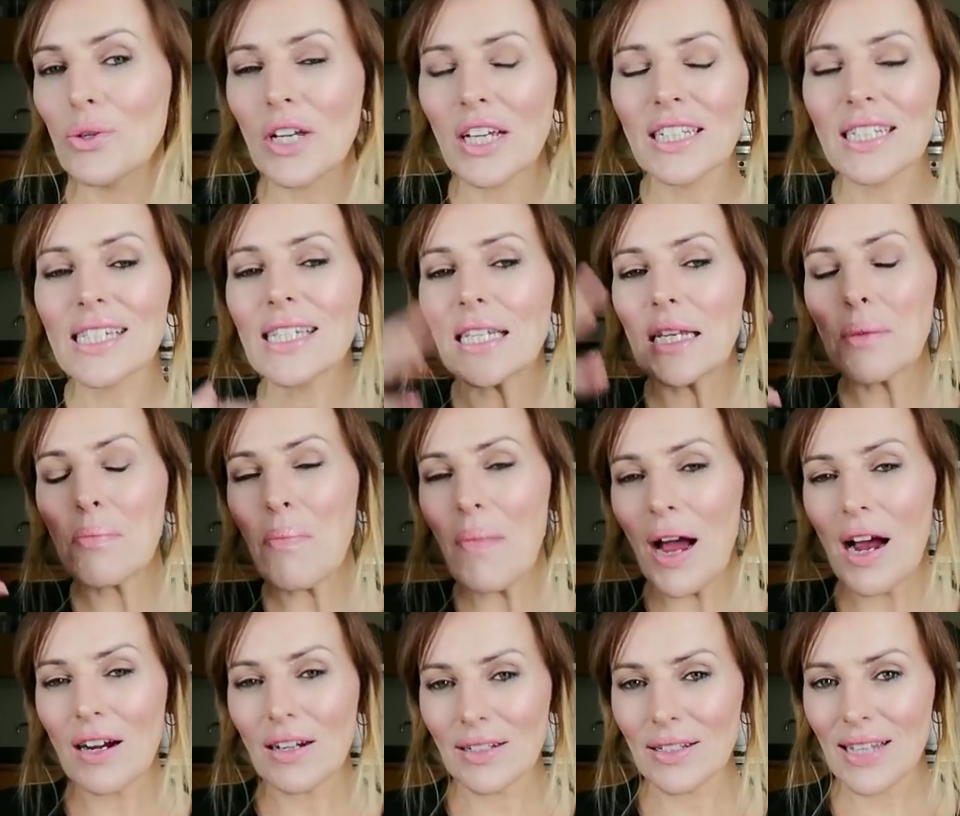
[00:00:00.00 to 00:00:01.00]
can see
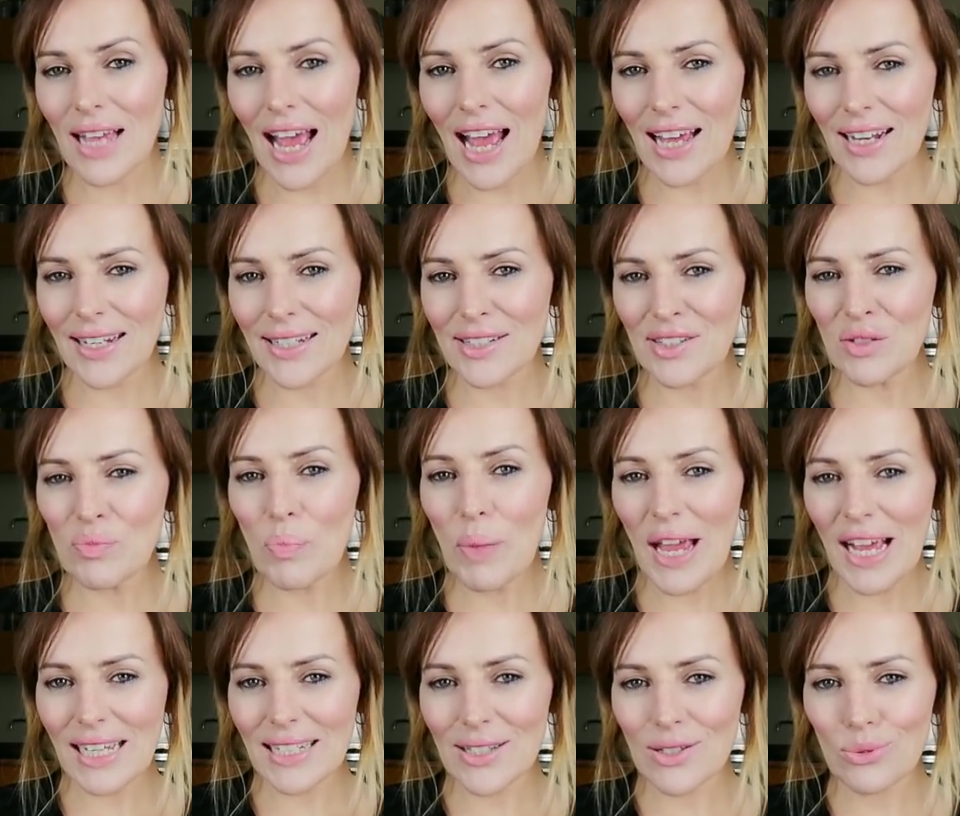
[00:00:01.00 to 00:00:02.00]
Mars at his
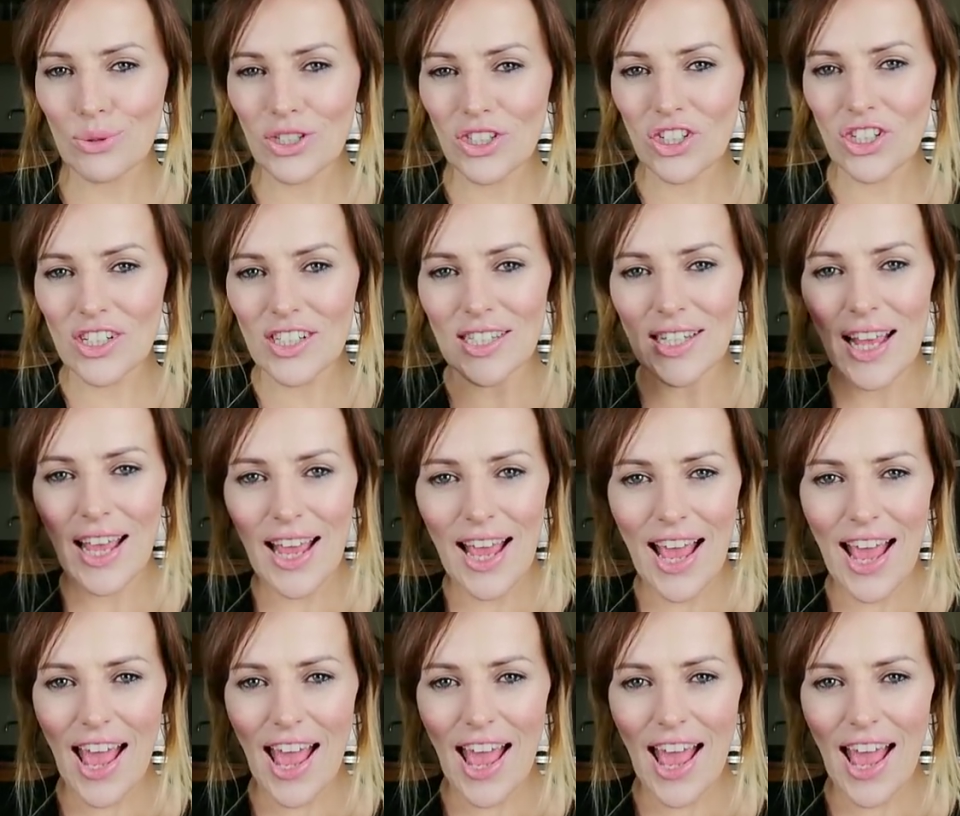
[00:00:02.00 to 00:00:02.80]
best, which is